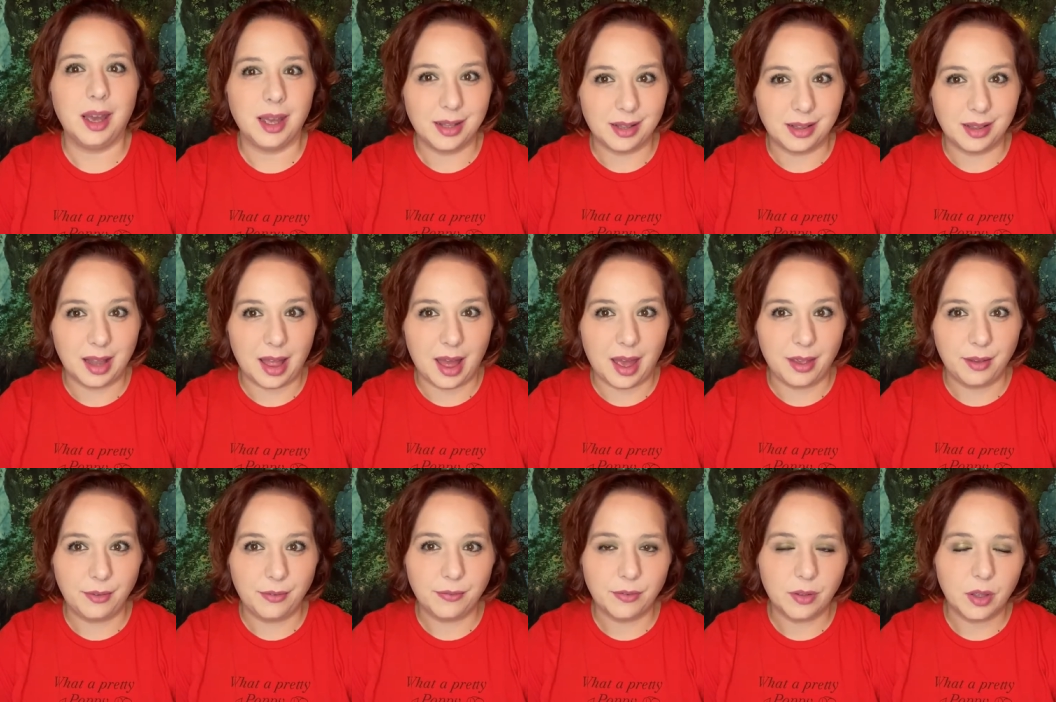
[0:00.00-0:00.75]
and
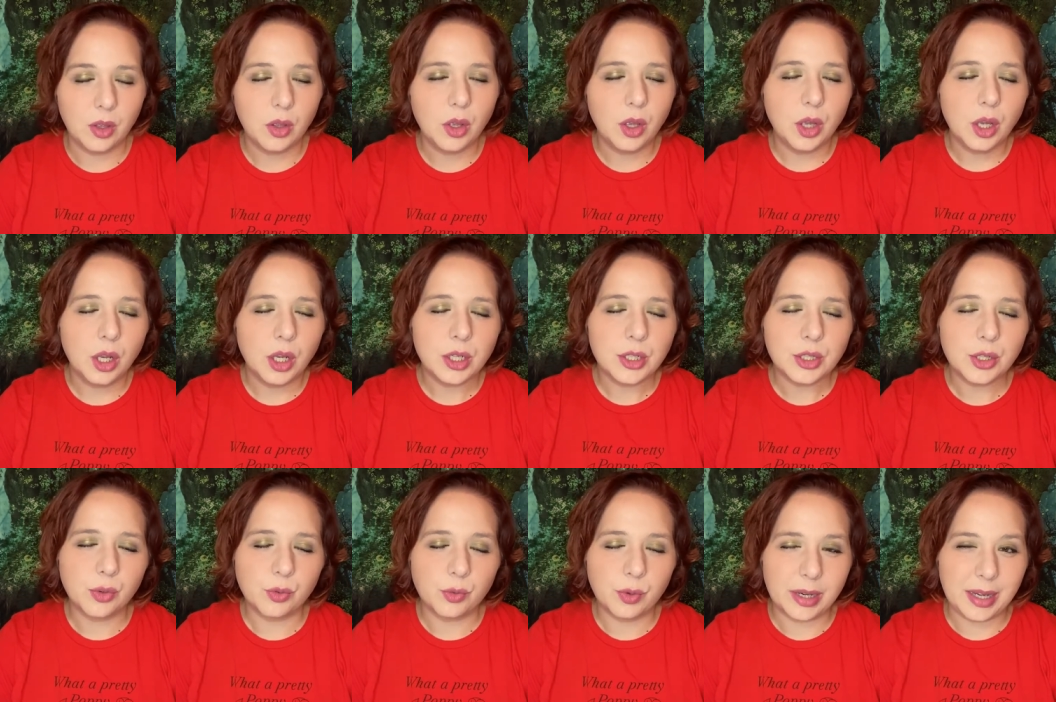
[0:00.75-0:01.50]
life
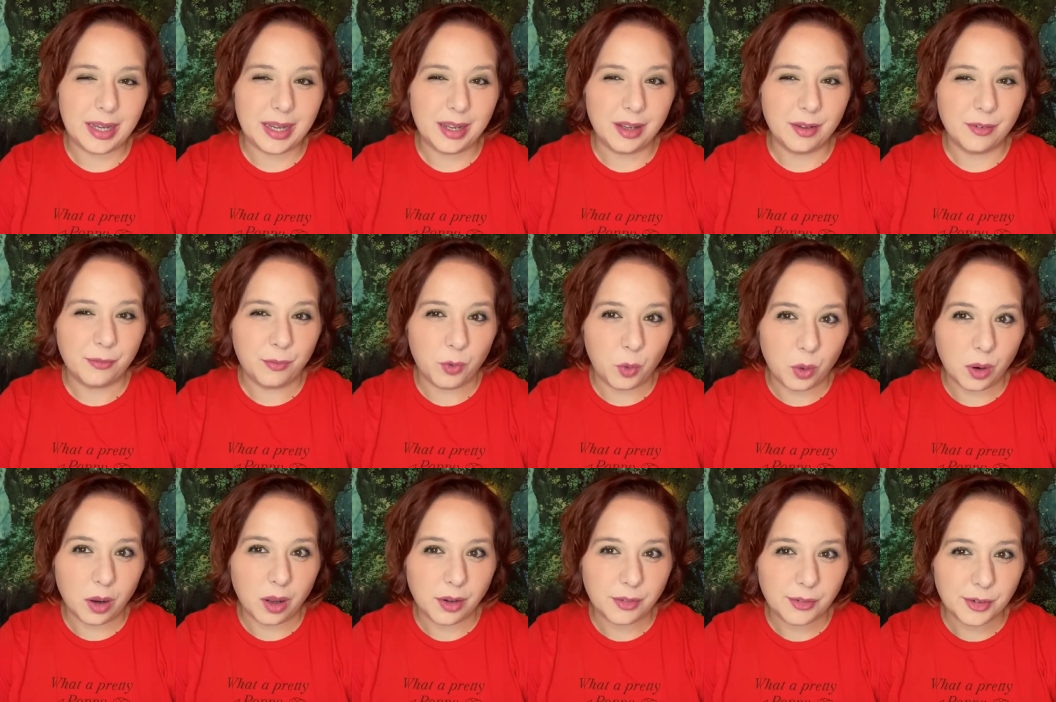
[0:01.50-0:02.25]
to reading a
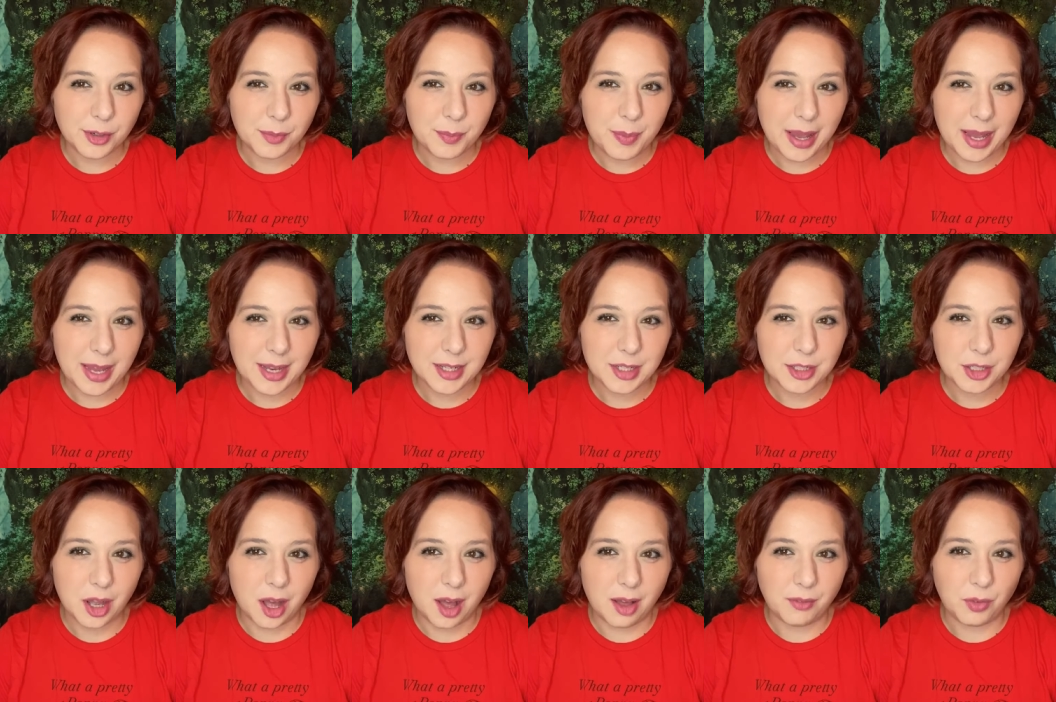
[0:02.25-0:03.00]
400
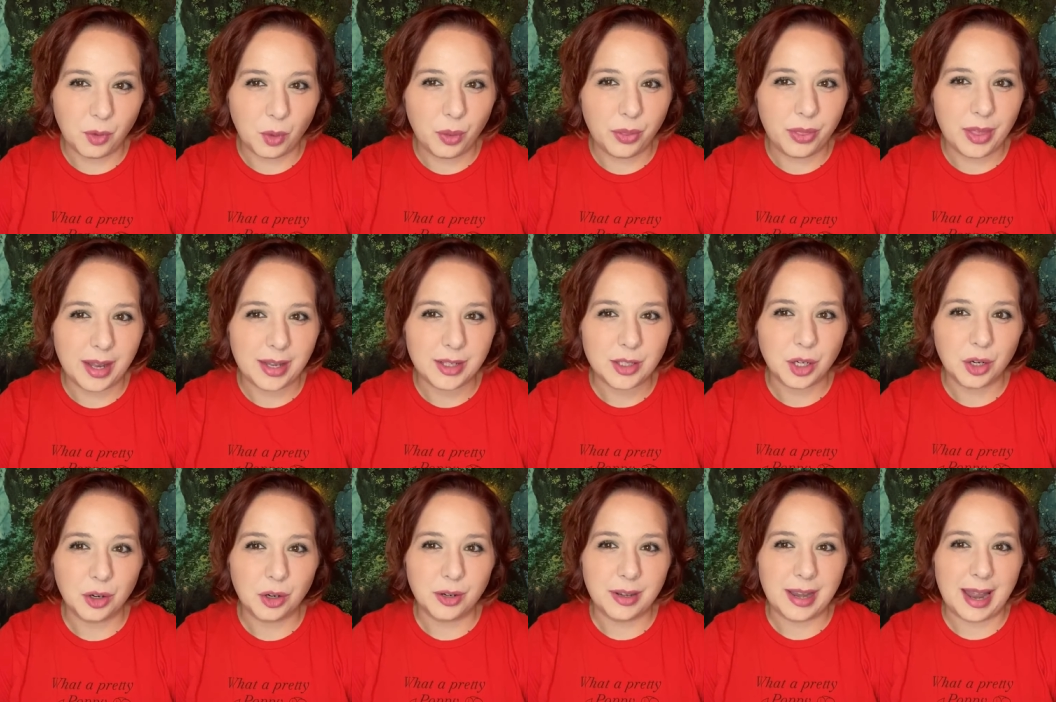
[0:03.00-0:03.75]
page novel that
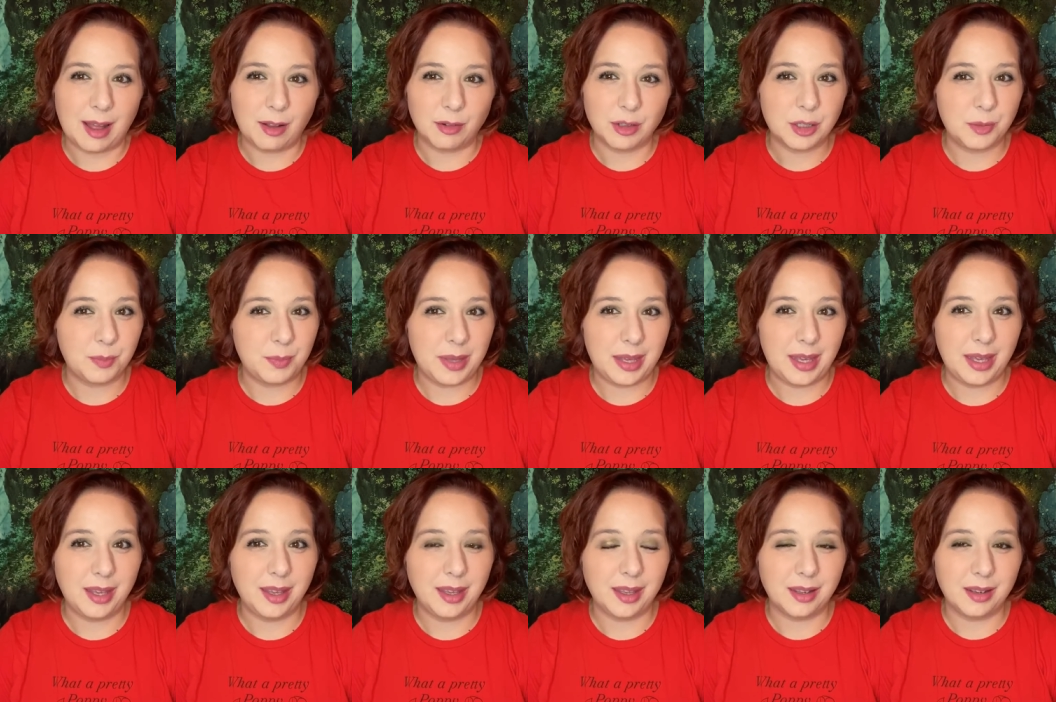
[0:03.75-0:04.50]
turned out to
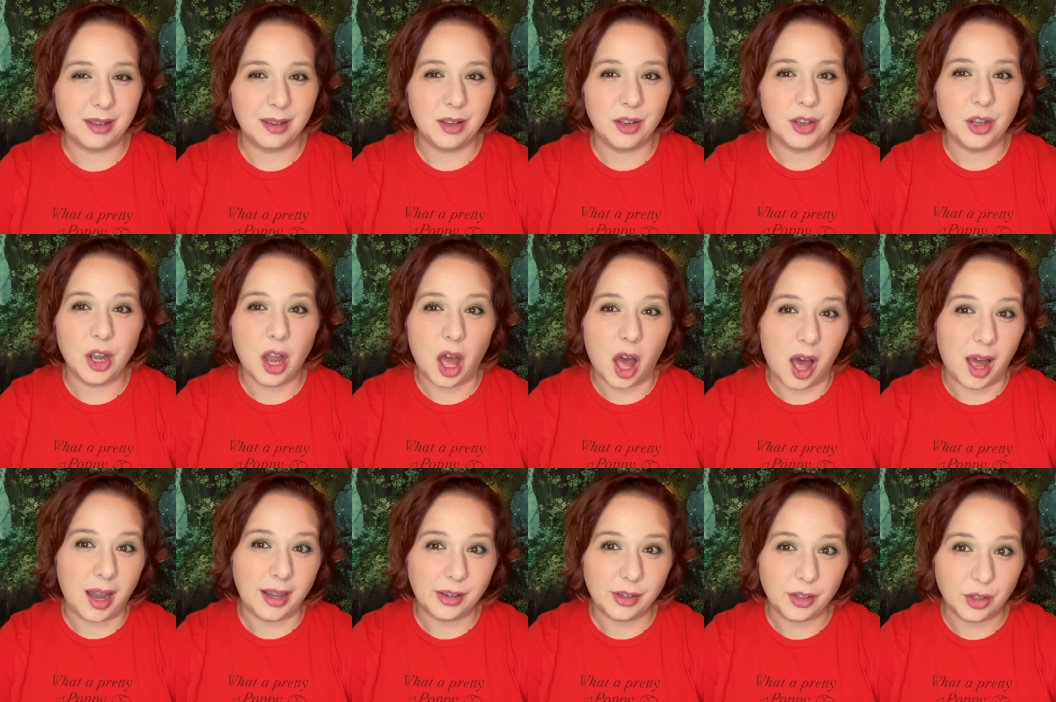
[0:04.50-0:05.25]
be
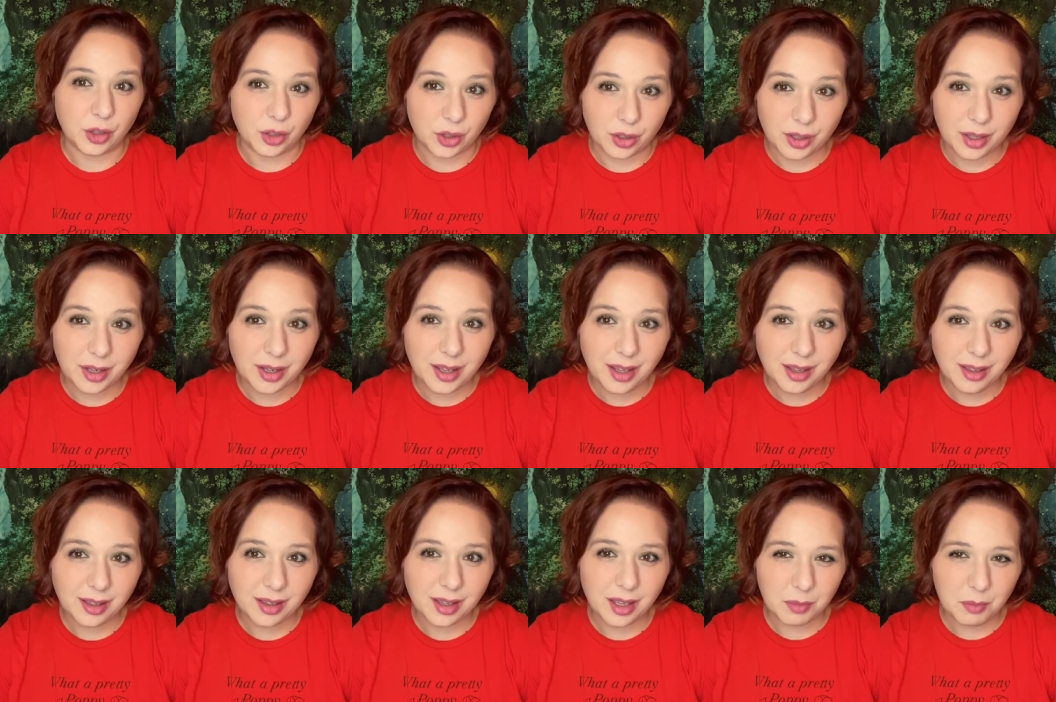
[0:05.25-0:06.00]
not
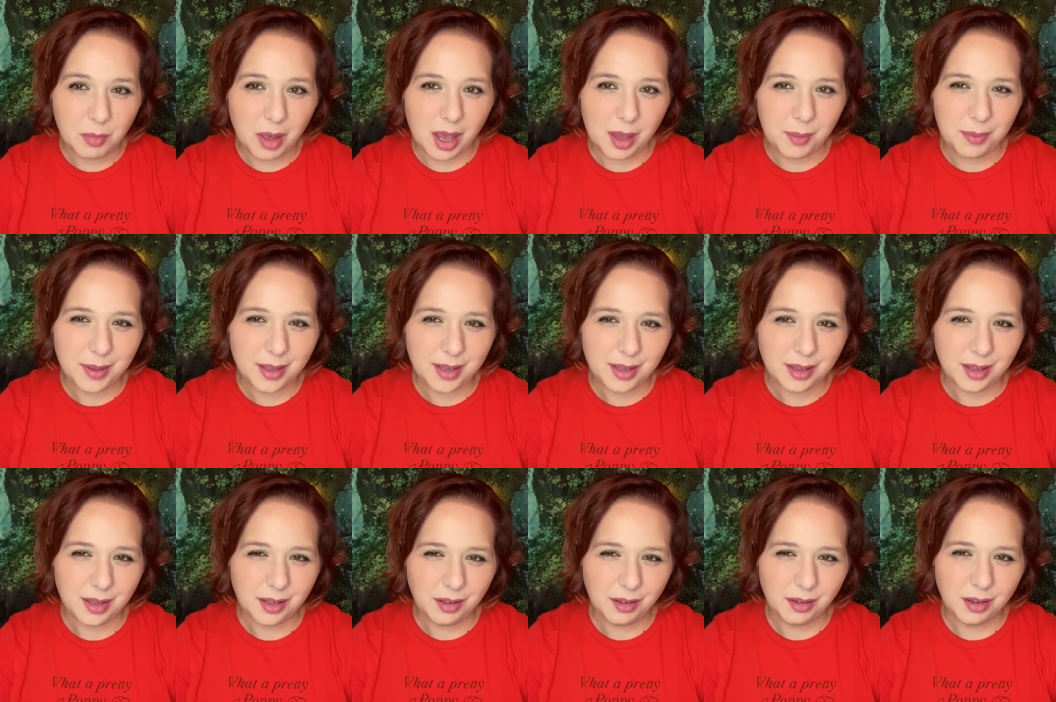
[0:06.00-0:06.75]
good, in my
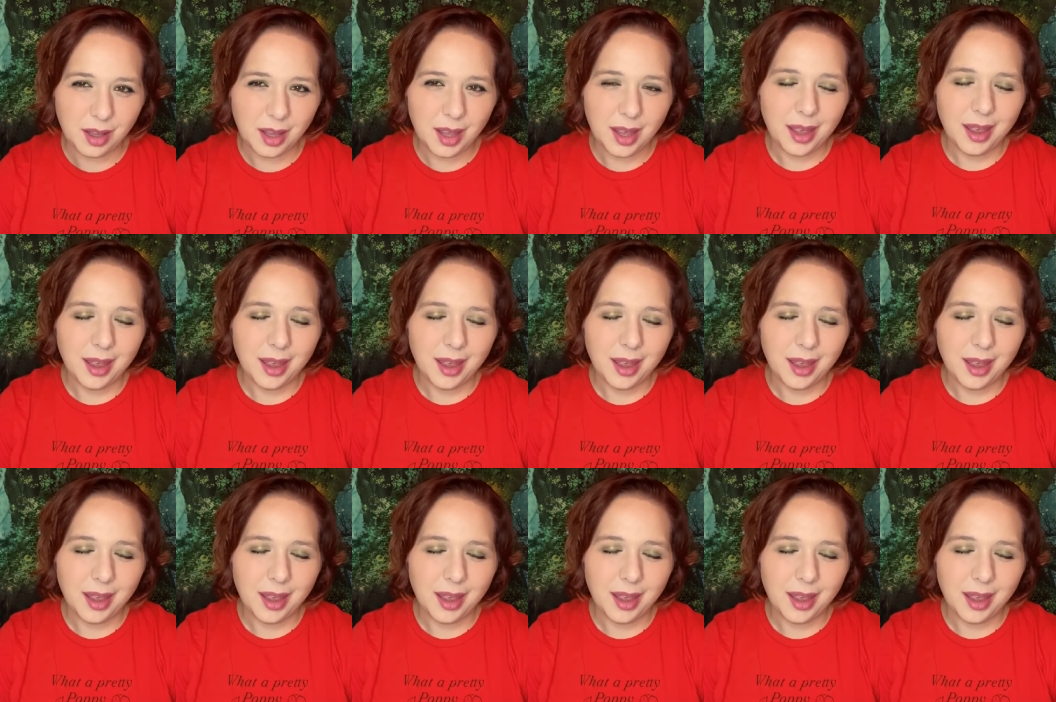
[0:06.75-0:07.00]
opinion.